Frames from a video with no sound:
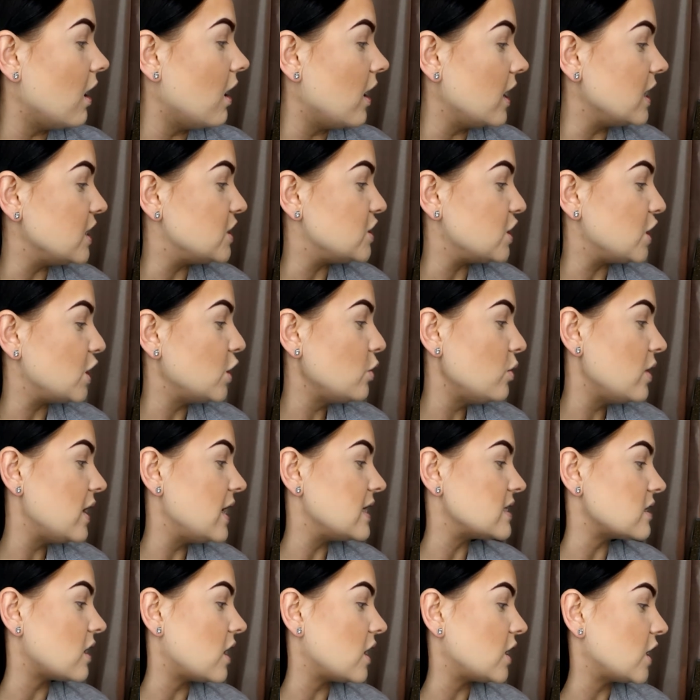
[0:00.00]
I do
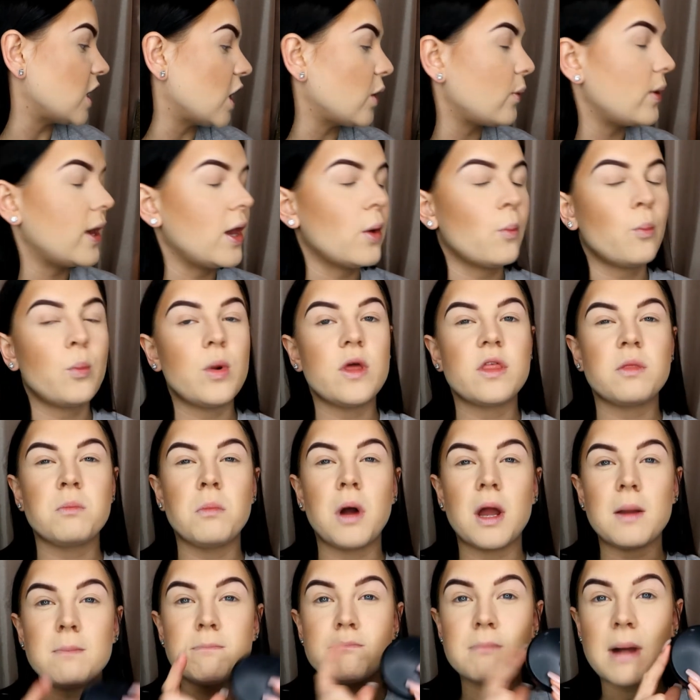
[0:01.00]
is I go in with
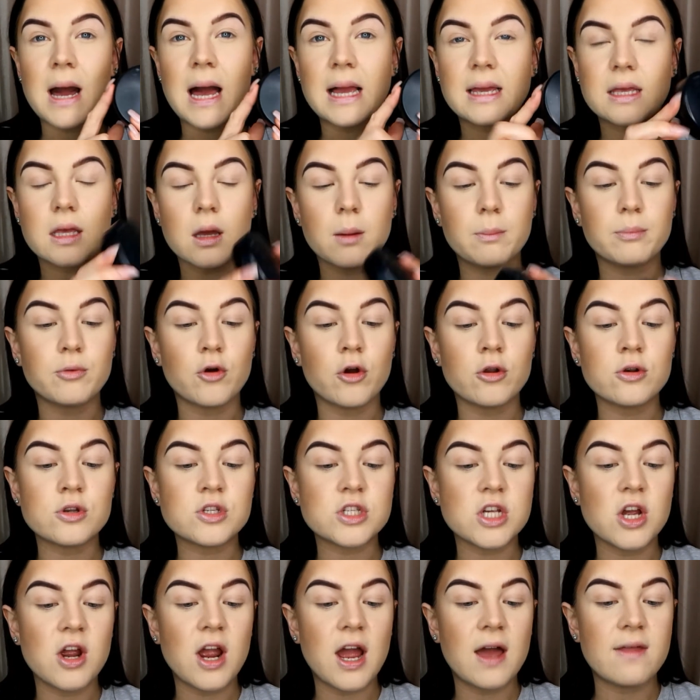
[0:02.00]
my MAC
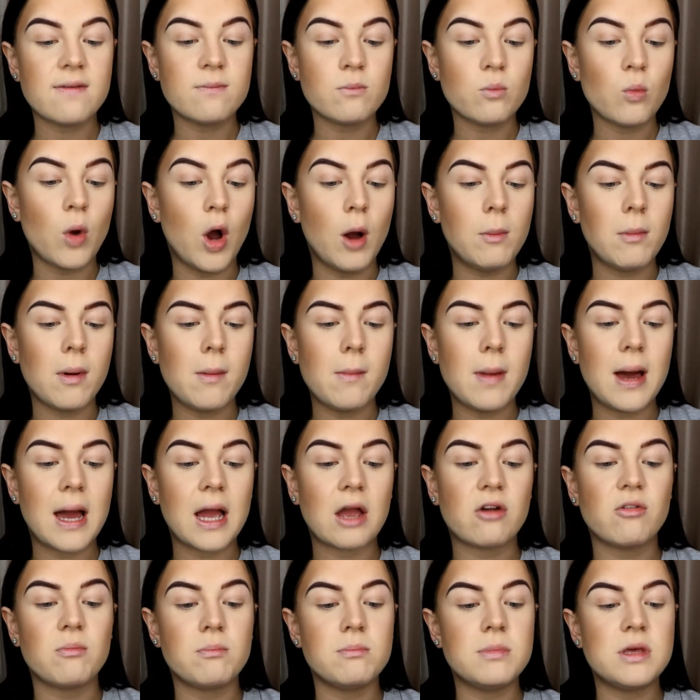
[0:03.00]
bronzer, and well, my
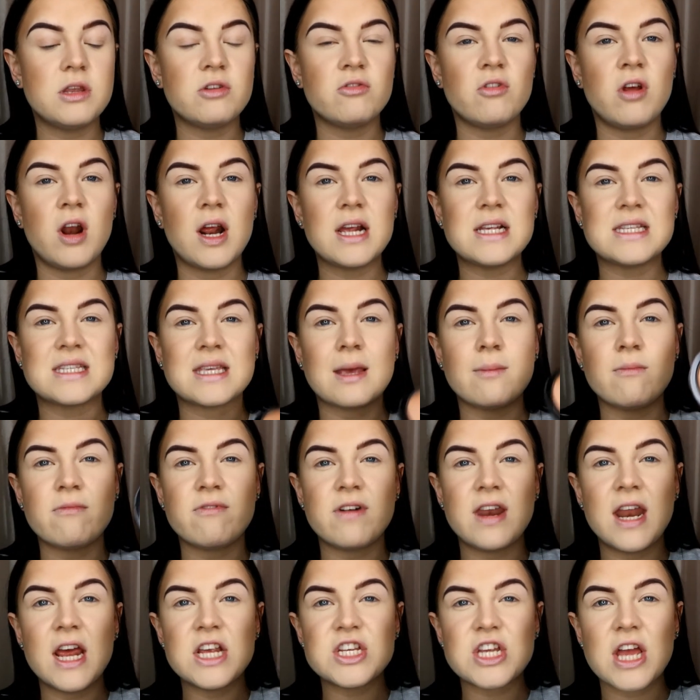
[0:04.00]
MAC mineralized skin
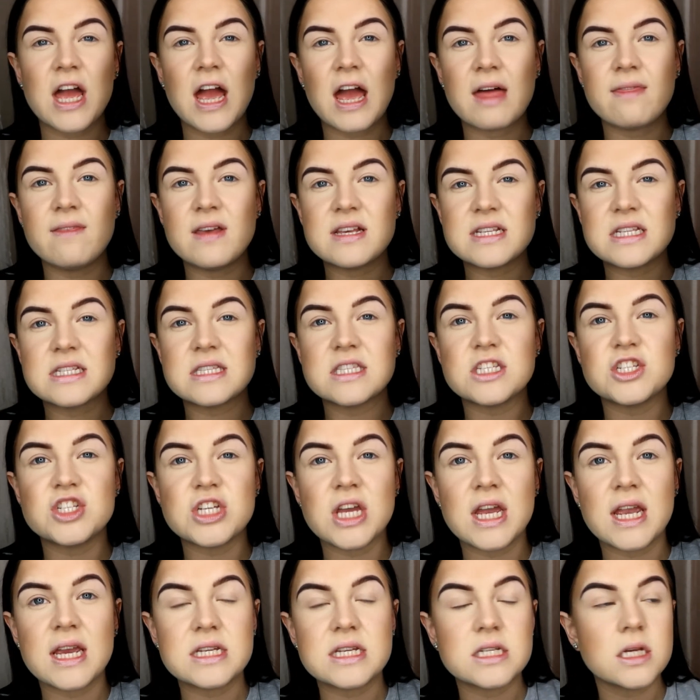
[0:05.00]
finish, and this is the
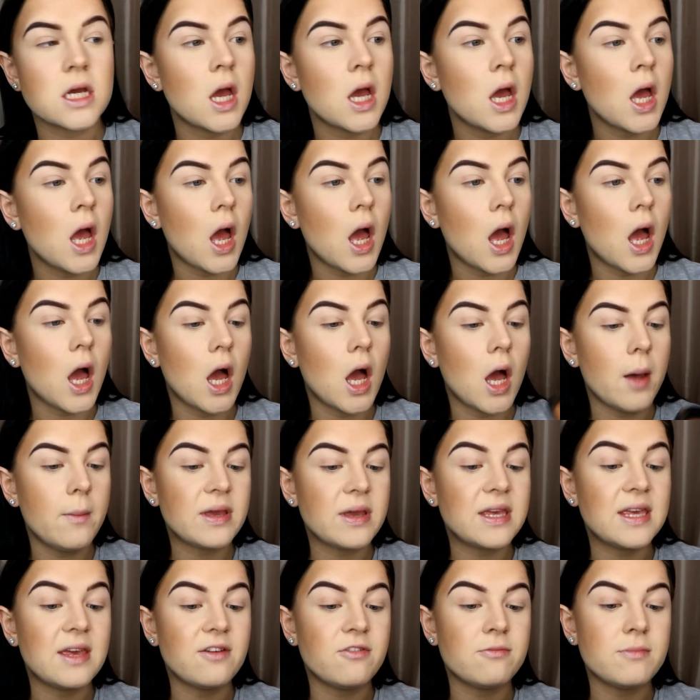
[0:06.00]
shade
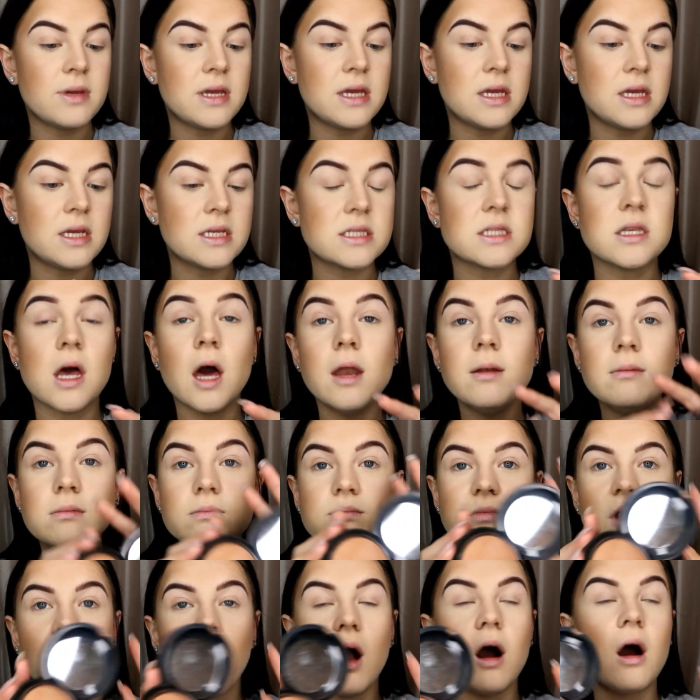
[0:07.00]
um Give Me Sun.
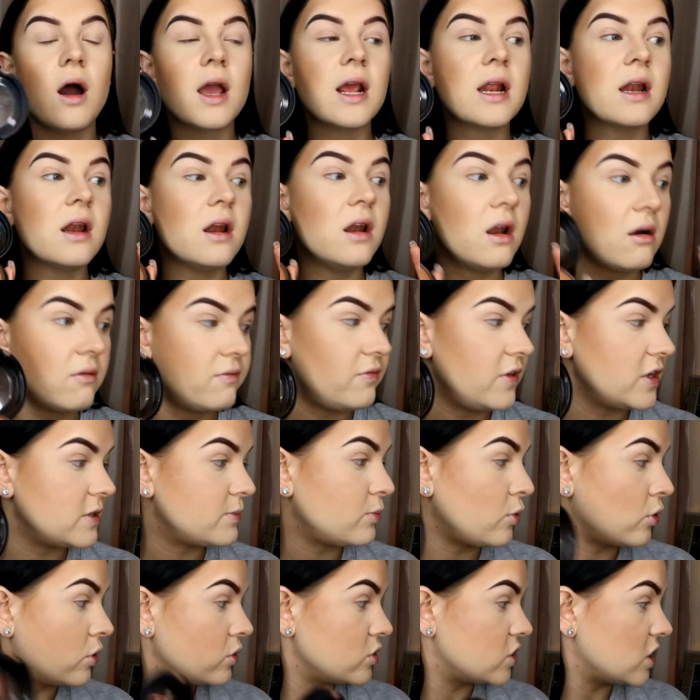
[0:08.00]
I love this
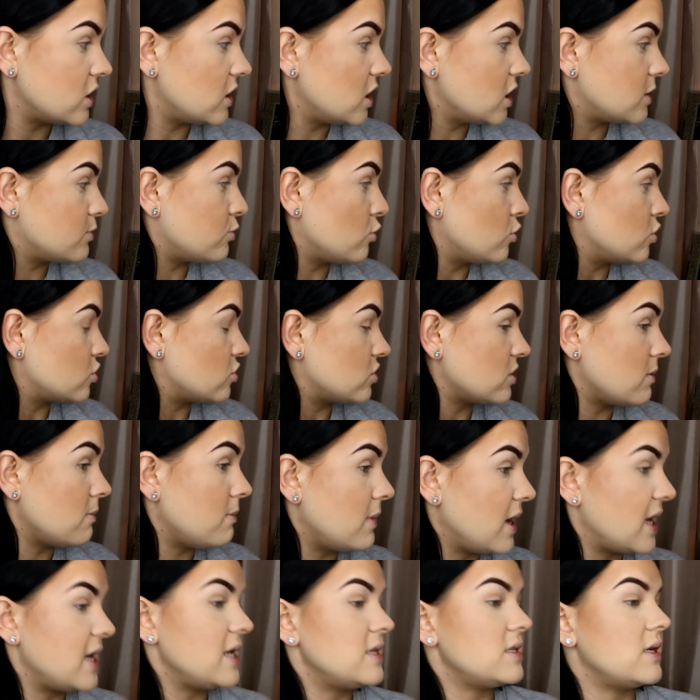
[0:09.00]
bronzer. This bronzer is
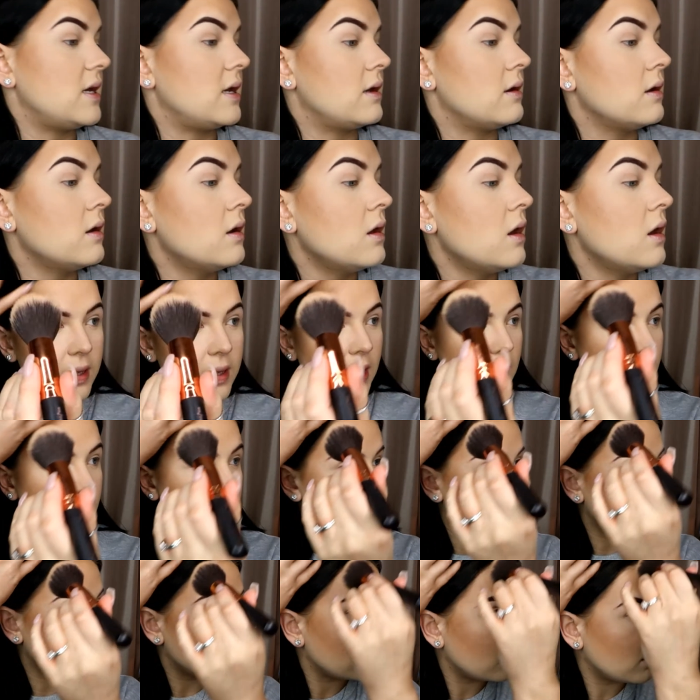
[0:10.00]
amazing. Yeah.
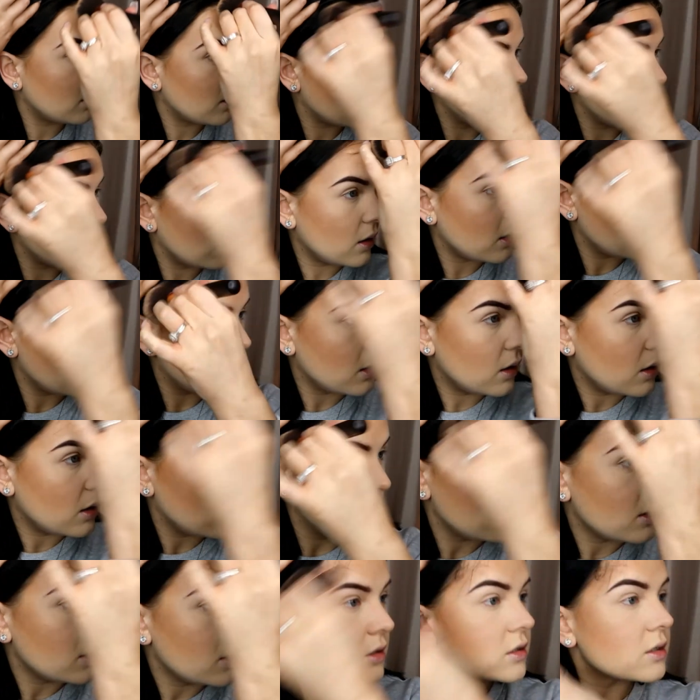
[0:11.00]

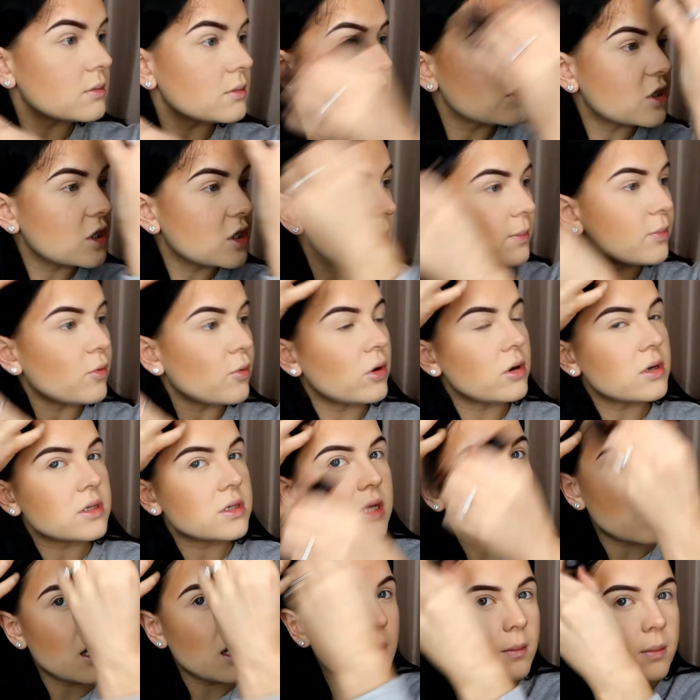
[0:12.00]
So I'm just going to
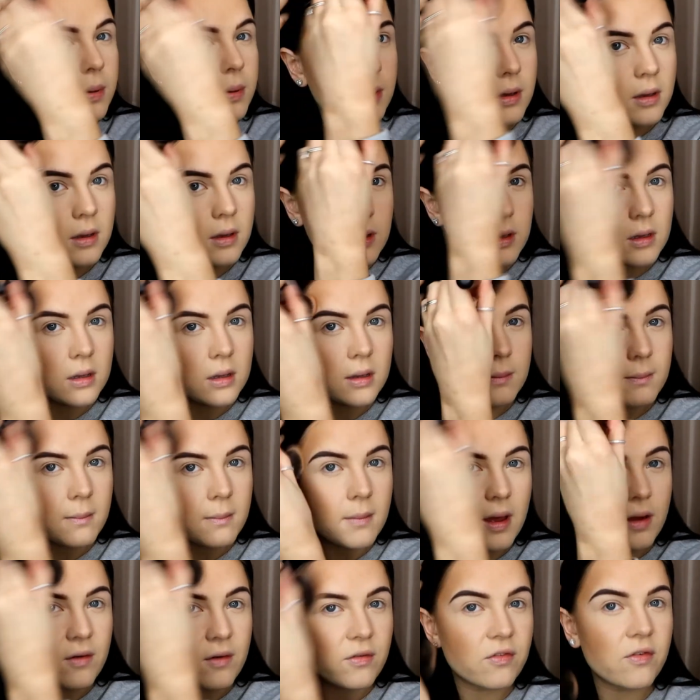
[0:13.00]
bronze up
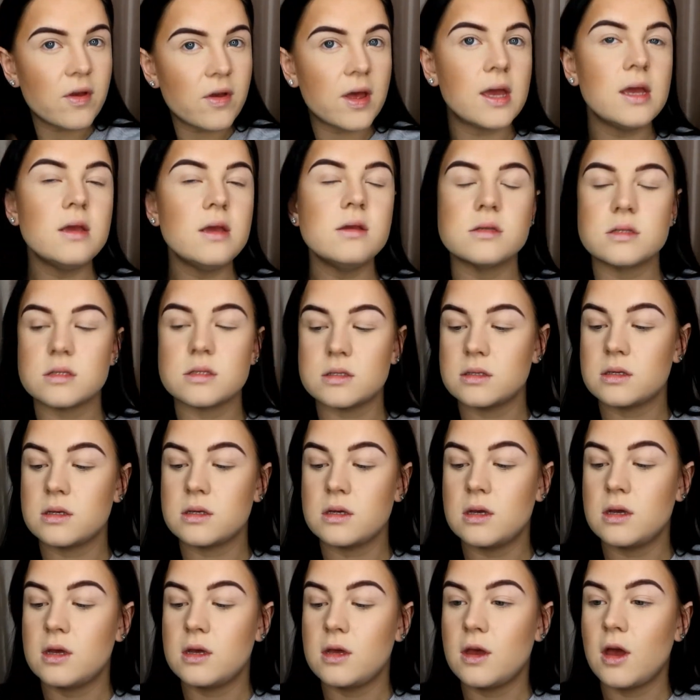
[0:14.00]
my face.
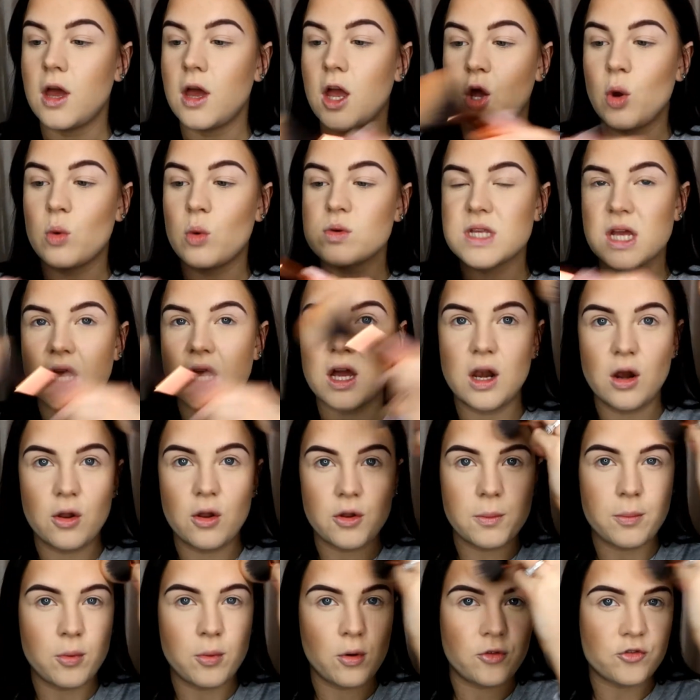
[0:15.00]
I always like a
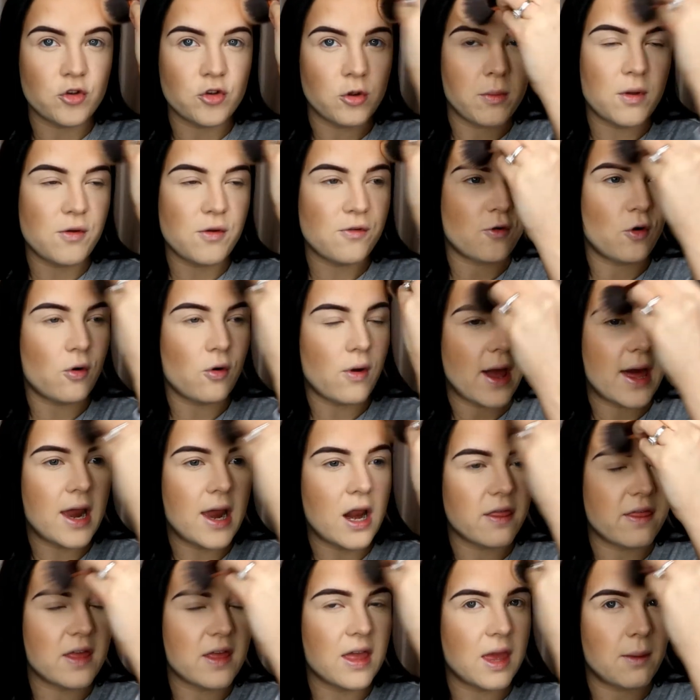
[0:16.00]
lot of bronzer on my
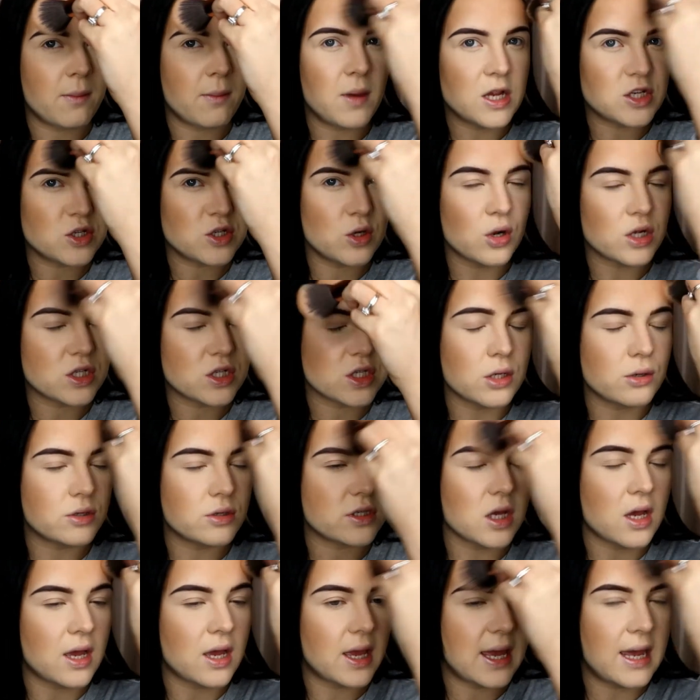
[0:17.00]
forehead. I think it makes you look so
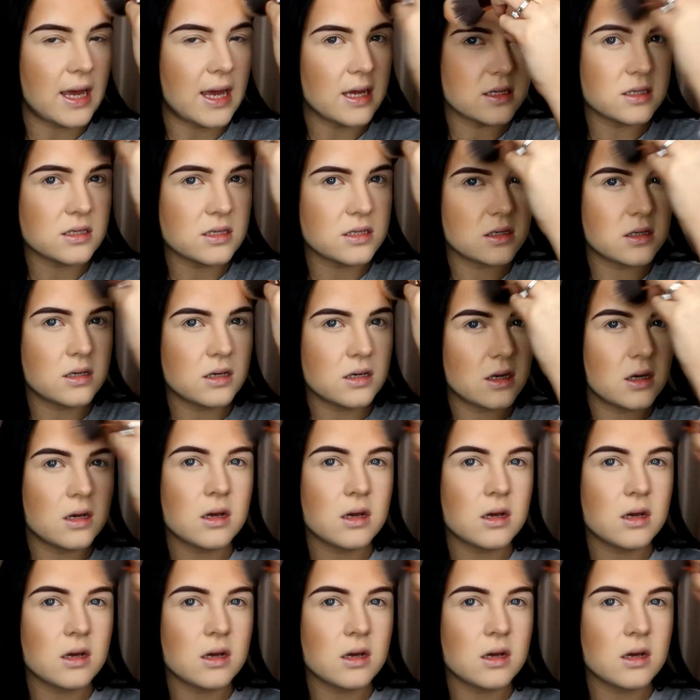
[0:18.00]
sun-kissed.